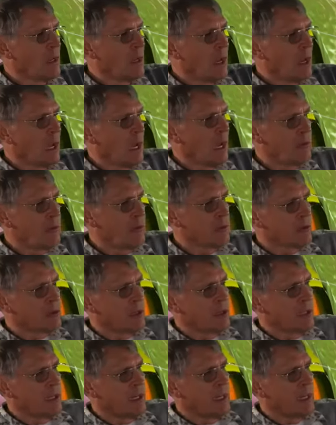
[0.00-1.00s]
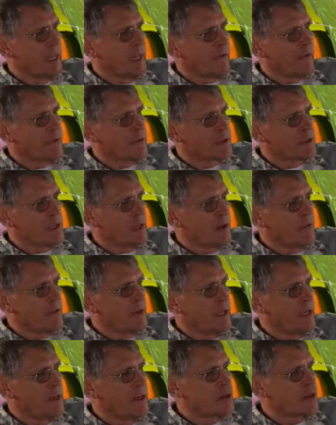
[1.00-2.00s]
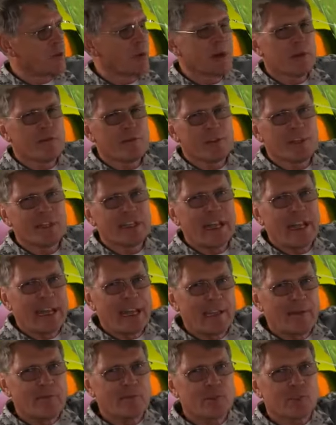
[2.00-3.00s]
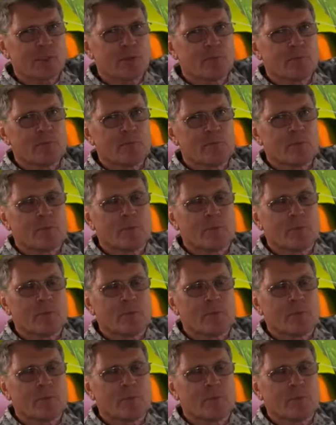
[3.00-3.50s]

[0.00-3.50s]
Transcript: I would go to the left of each one of the names